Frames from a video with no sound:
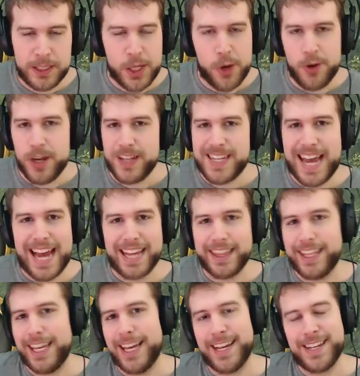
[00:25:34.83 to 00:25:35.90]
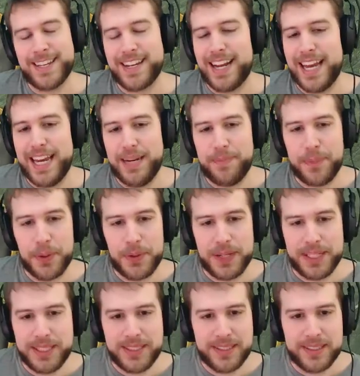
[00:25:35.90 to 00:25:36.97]
Don't attack the King's Glade,
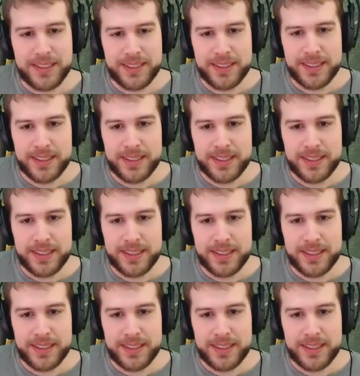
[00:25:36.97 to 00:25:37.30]
boys.